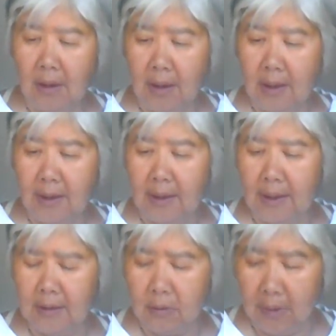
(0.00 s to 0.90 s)
and
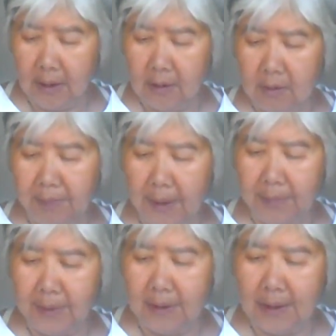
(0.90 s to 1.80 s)
then try to
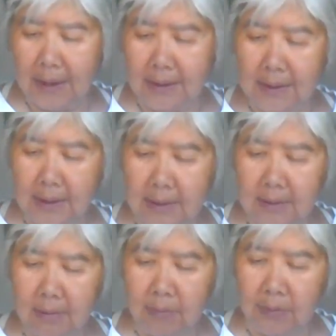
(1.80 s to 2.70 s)
publicize it a
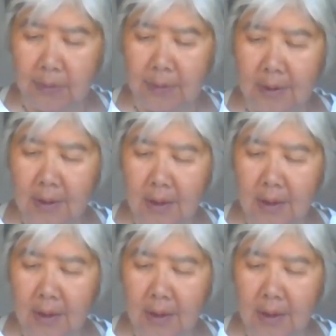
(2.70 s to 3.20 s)
little more.